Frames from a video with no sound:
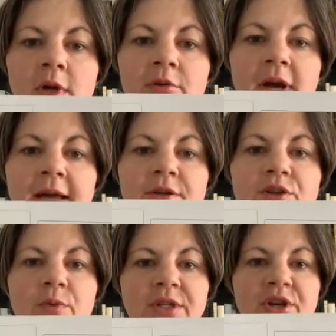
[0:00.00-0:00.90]
Okay,
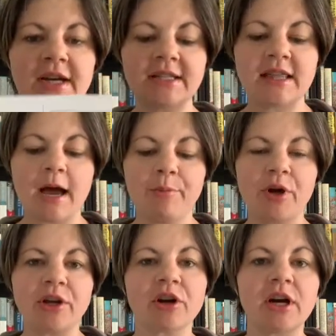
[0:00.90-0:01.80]
so once you get to that
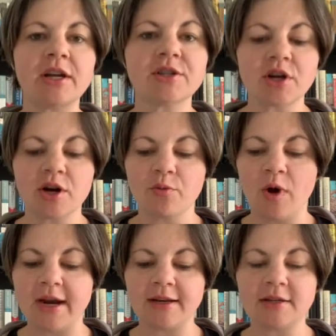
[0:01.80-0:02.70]
point, you're going to start
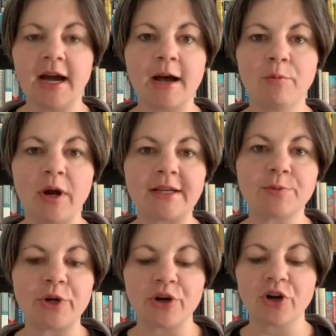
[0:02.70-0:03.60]
wanting to
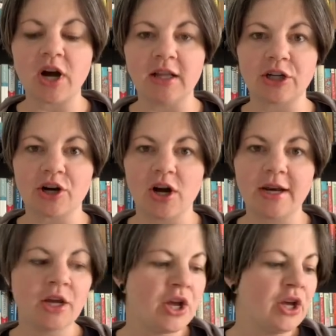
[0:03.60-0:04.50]
put your color
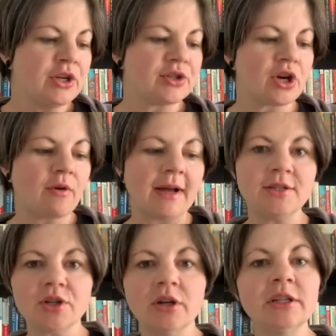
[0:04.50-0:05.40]
on. So I
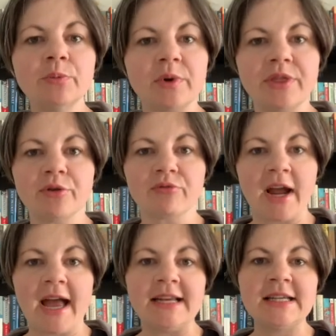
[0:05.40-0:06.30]
started with the
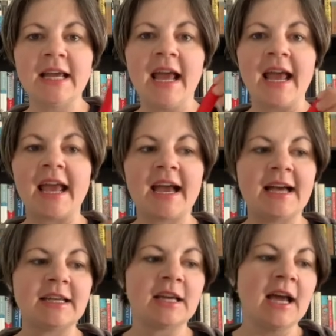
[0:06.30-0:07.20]
red,
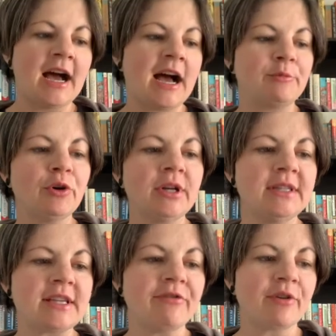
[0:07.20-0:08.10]
and you can
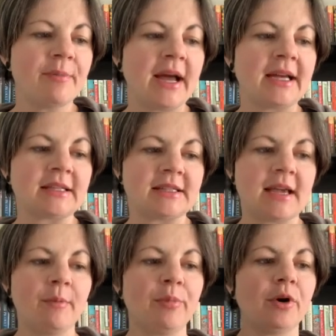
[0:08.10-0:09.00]
see from my
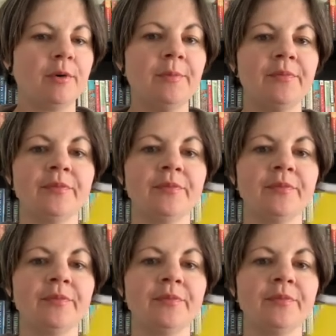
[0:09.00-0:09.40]
example,